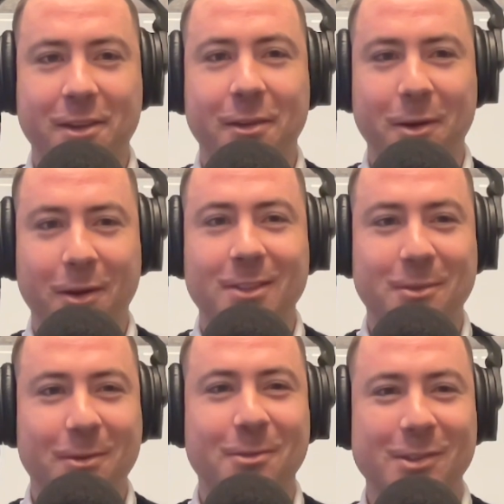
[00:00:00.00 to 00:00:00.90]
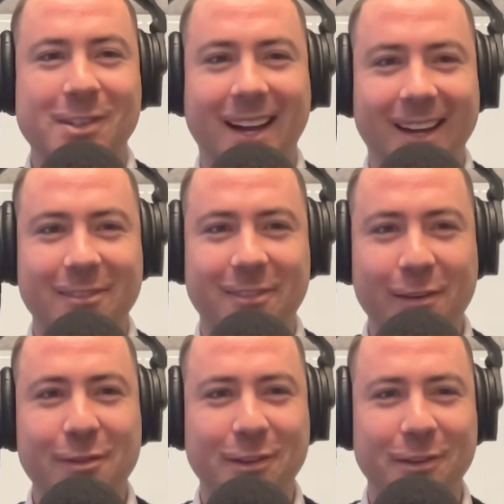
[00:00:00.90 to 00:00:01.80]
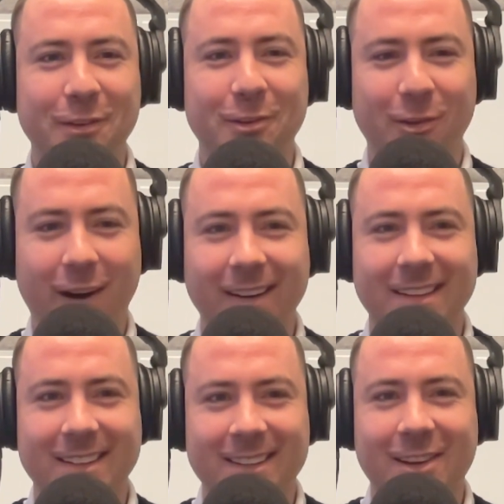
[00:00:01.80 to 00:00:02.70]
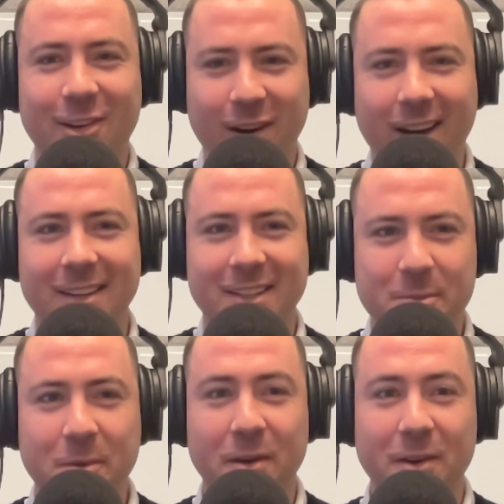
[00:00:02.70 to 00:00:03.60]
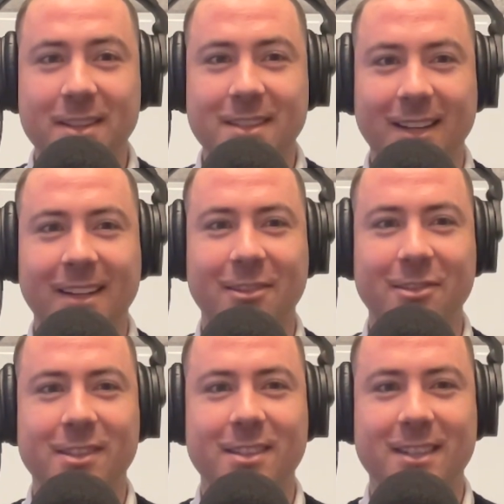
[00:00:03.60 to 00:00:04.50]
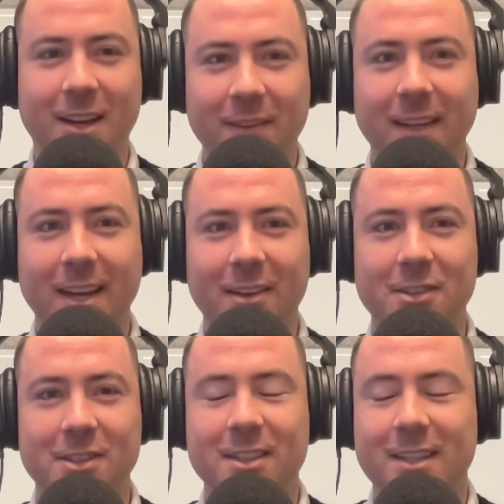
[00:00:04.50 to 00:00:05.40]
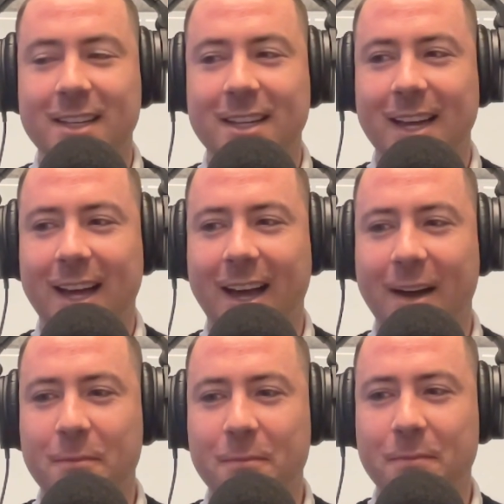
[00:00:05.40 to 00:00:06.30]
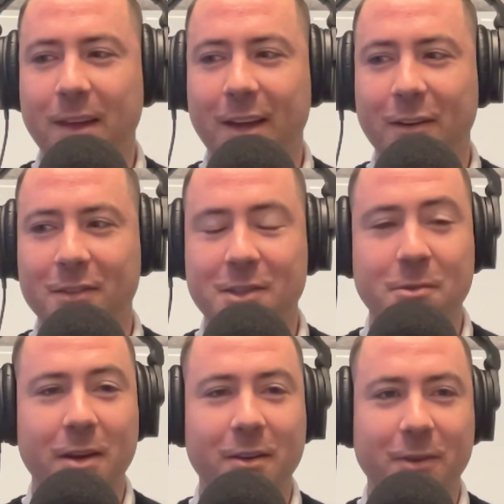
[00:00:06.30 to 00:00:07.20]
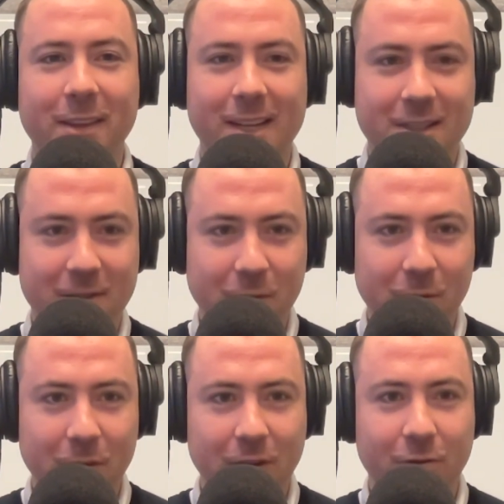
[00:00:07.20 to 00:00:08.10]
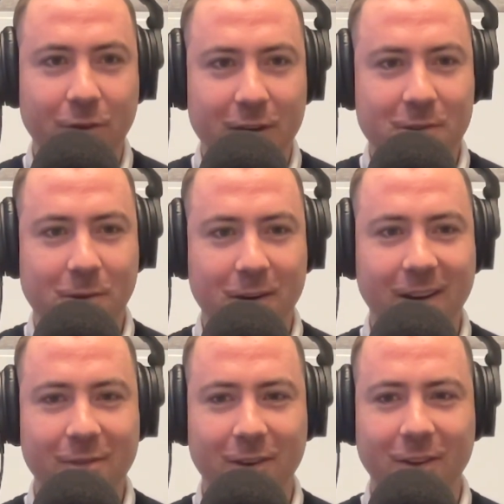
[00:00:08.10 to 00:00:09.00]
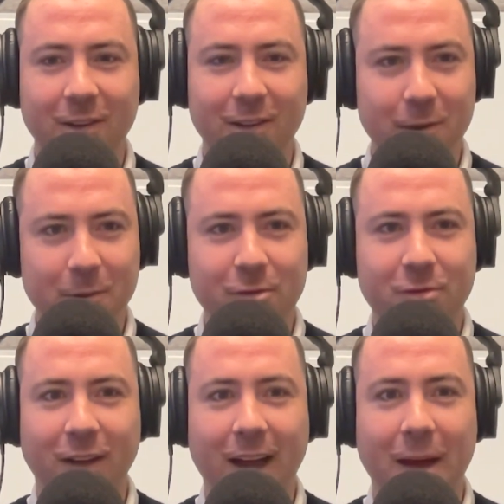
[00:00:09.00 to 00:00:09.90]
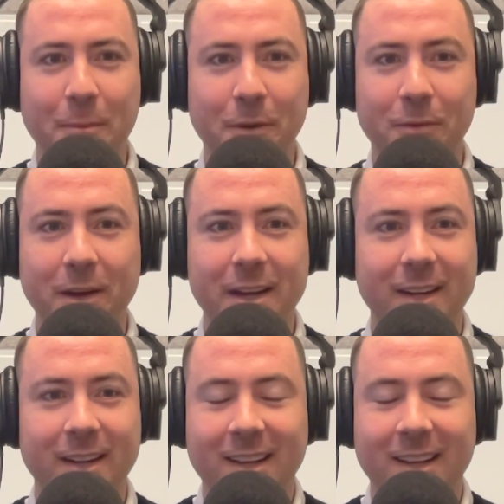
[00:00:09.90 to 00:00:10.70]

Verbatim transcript: really well. That's what I will say. FIFA do a great crowd experience. Like it was something else. Um, and obviously, when when they scored the first one, everyone got a little bit flat. But when